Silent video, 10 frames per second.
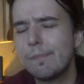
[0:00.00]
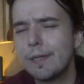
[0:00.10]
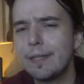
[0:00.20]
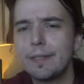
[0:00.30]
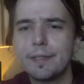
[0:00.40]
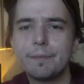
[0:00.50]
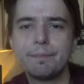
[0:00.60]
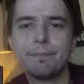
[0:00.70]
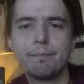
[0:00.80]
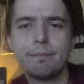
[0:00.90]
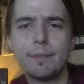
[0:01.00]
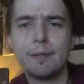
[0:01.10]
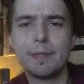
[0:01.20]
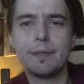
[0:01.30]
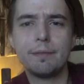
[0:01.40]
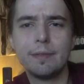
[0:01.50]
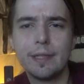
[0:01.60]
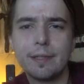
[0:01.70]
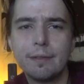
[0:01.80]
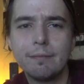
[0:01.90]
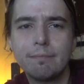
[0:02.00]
Yeah, that's it. I'm out. Later.